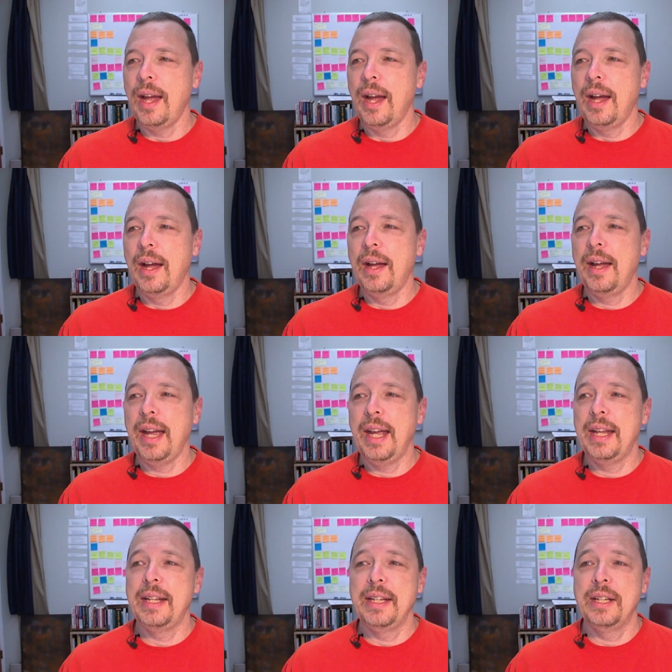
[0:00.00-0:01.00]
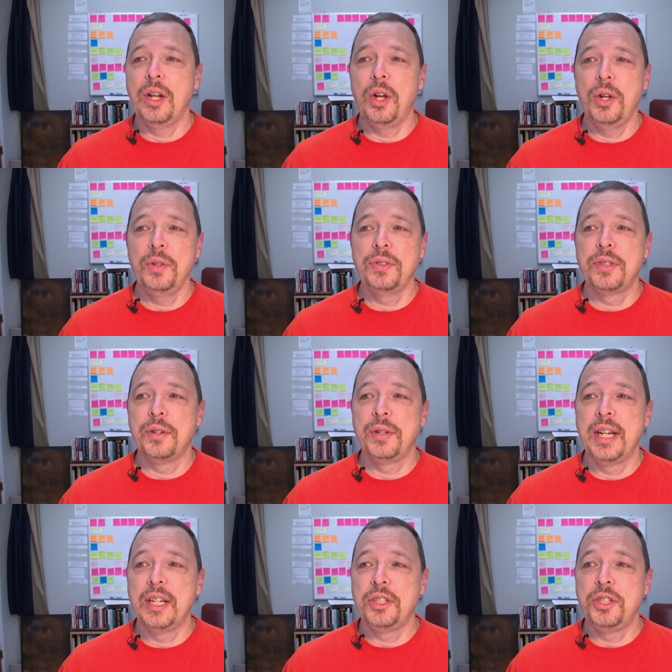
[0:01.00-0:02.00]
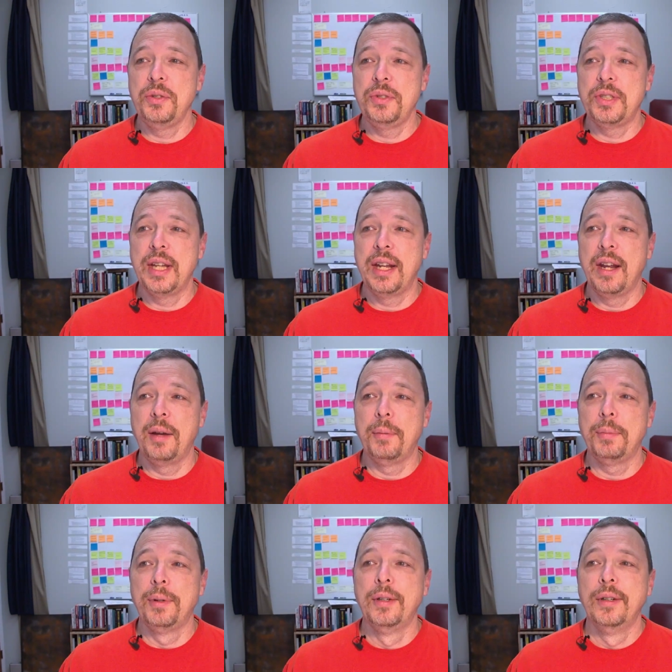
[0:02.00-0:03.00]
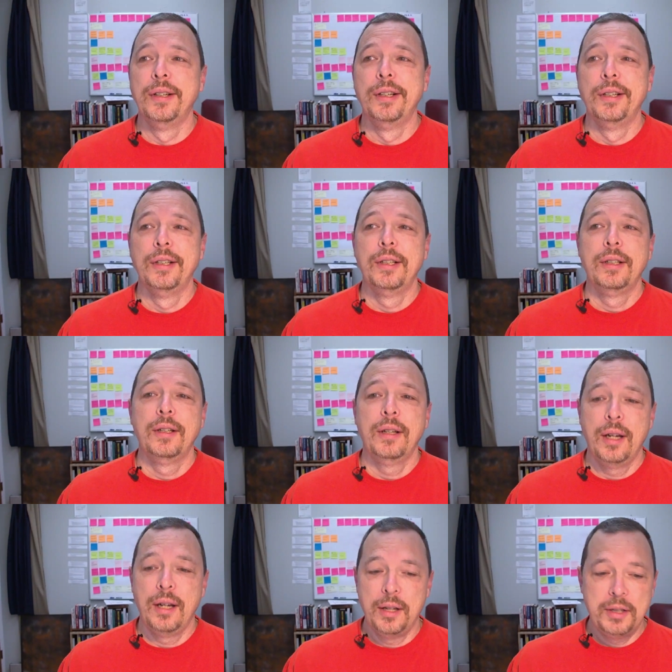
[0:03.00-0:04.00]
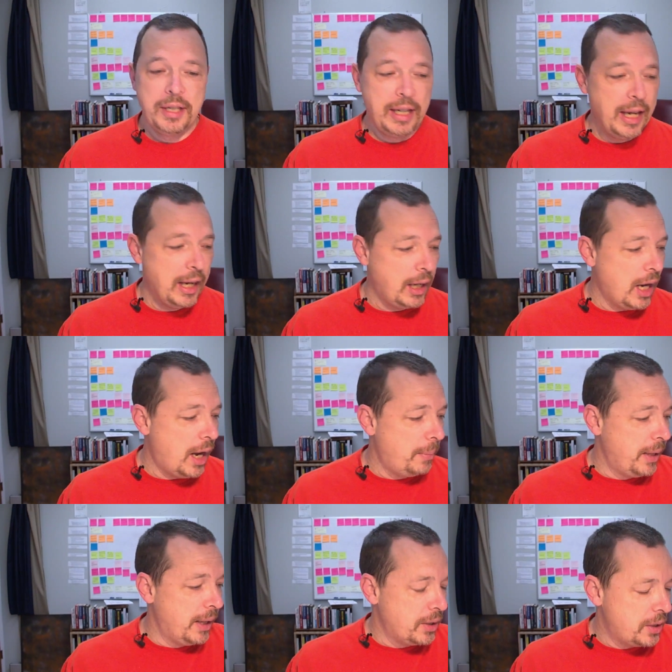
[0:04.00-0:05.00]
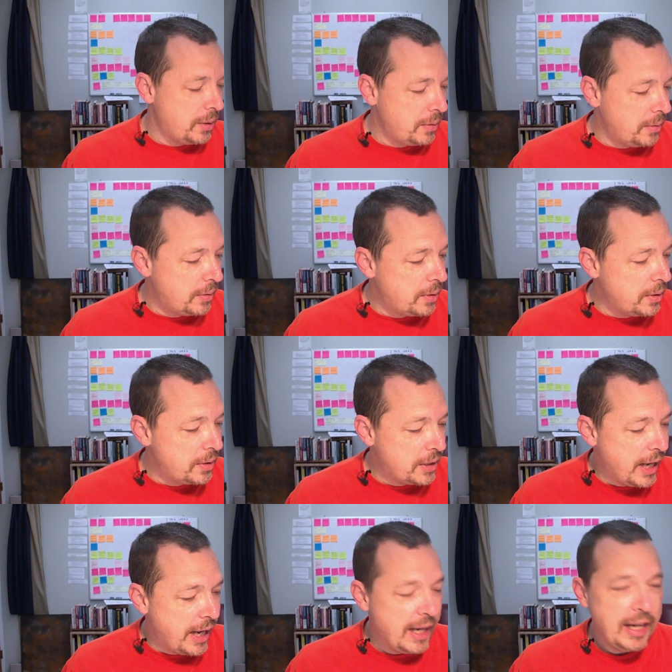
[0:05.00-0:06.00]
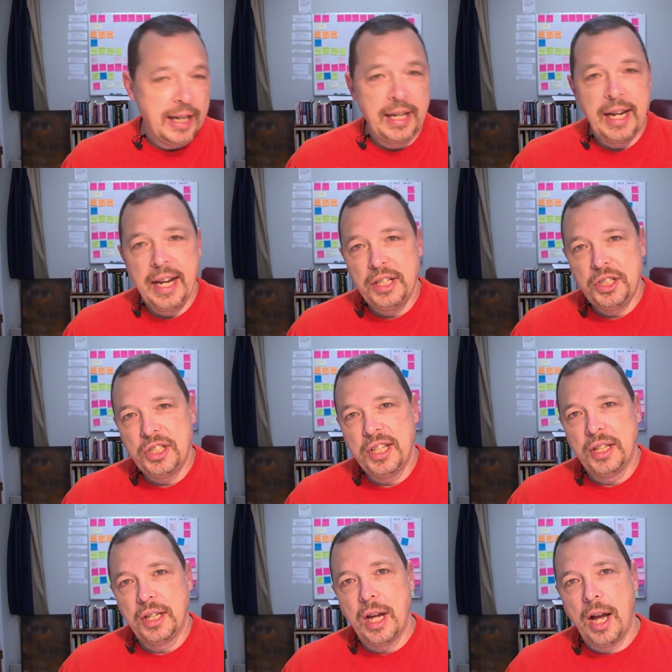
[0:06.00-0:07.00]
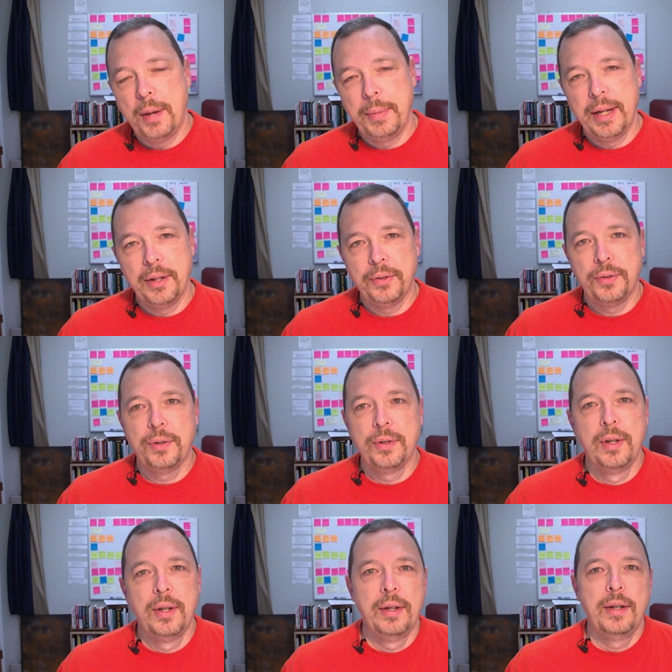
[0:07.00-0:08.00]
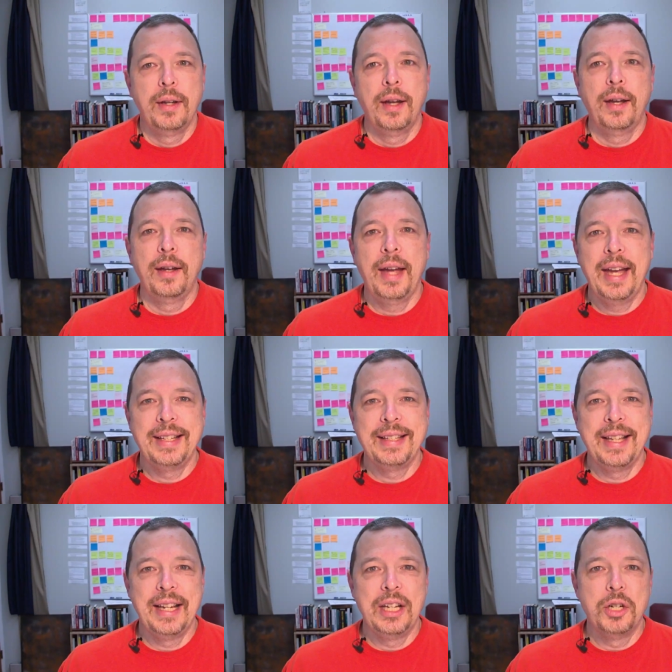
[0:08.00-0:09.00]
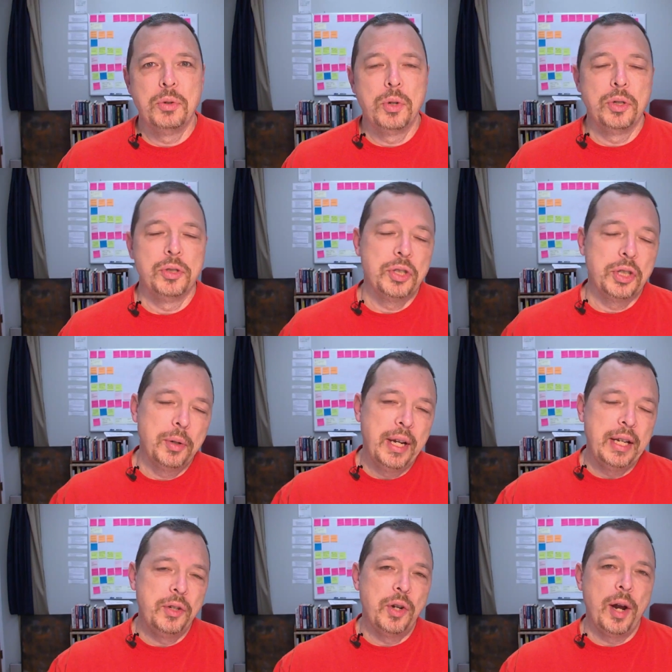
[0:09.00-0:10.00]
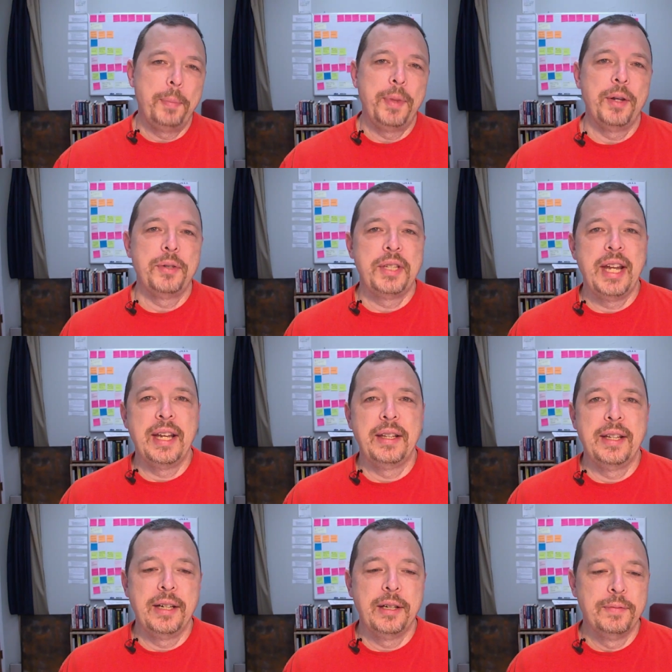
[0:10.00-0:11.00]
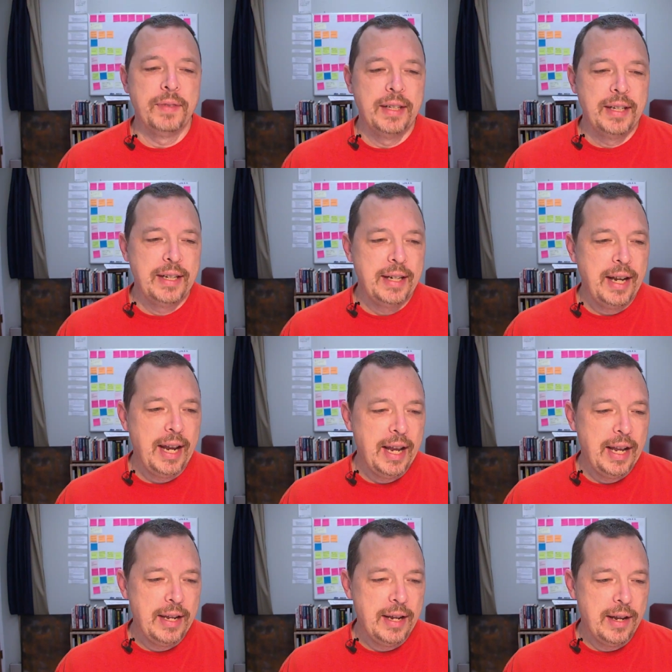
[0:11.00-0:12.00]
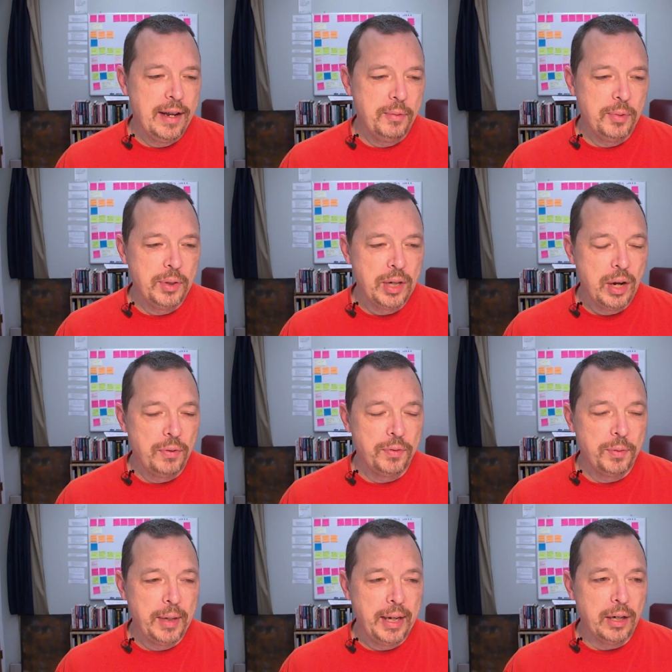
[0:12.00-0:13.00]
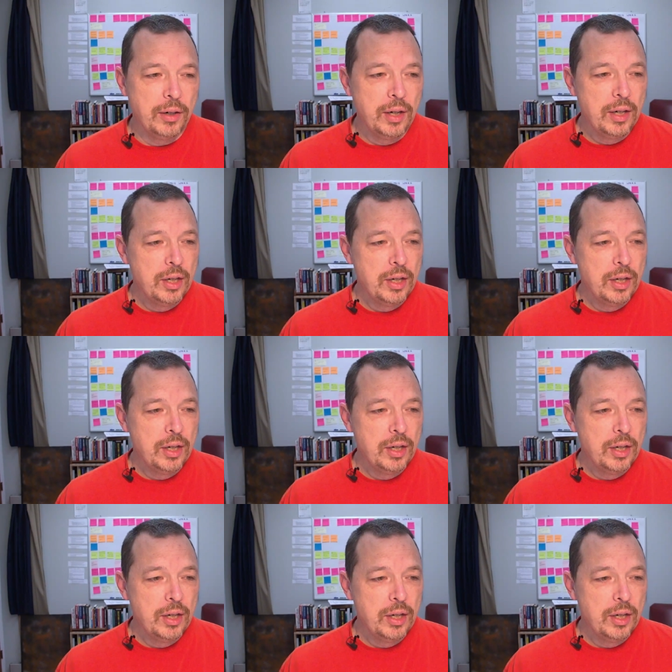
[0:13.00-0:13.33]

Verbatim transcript: Uh, and it also gets you set up uh, to get comments to, to stay engaged in the comments uh, as they go on. So go ahead and drop those down there and uh, we'll go from there.